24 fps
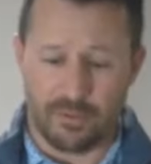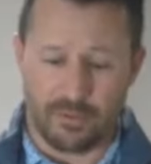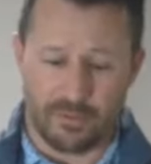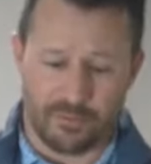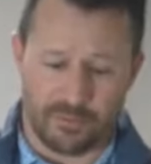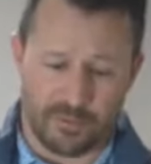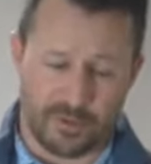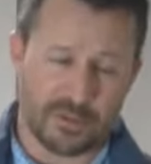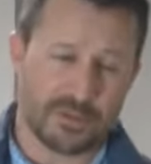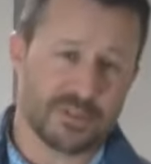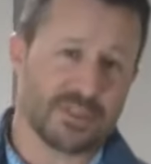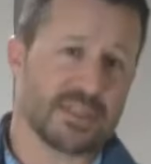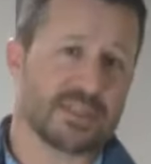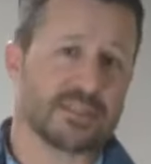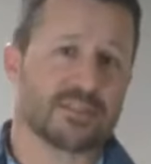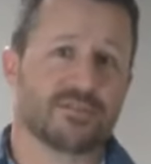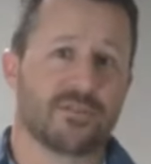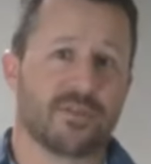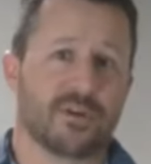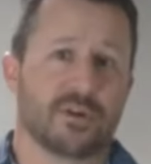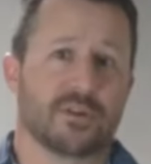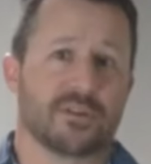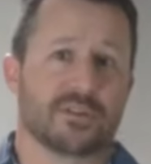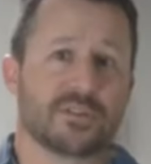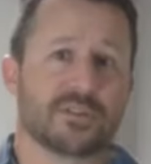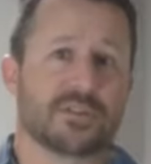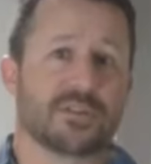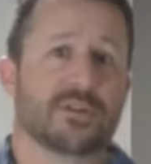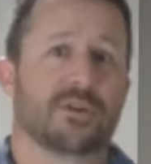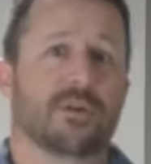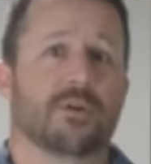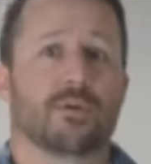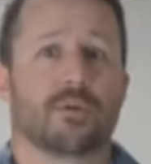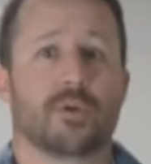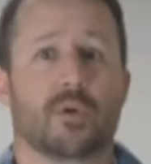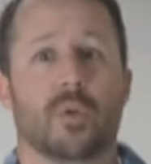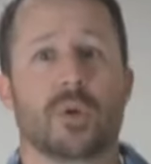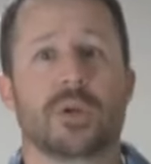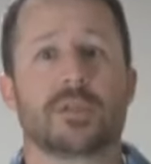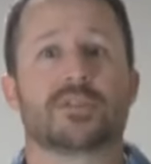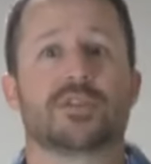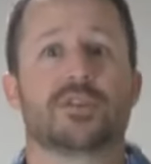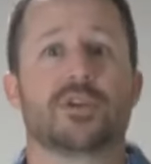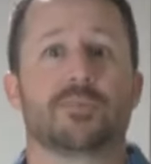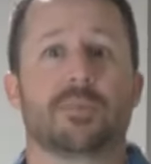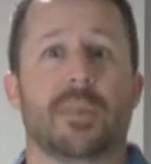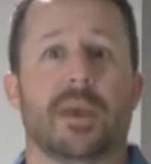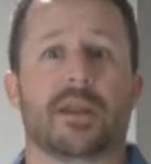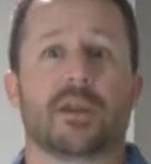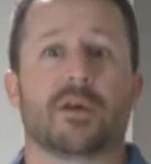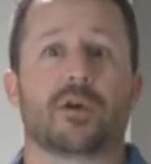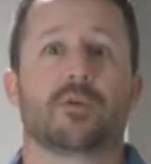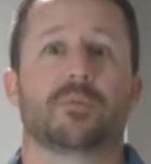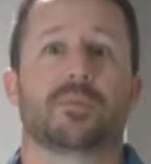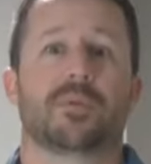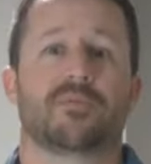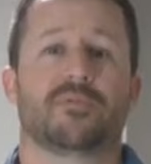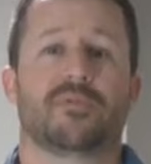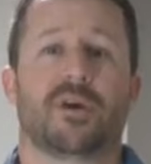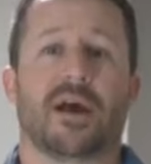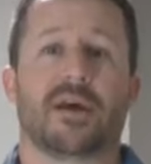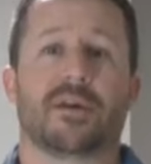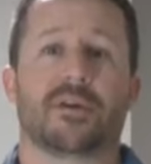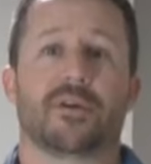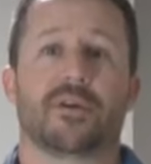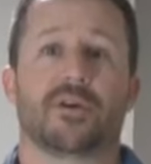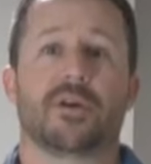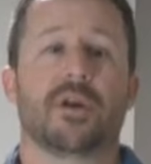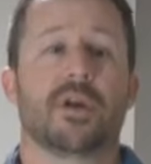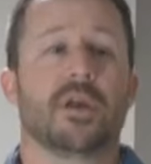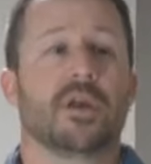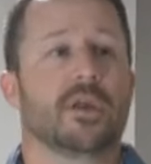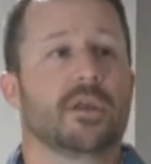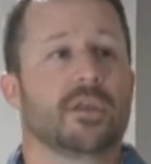first things first, you know, going to your medical provider,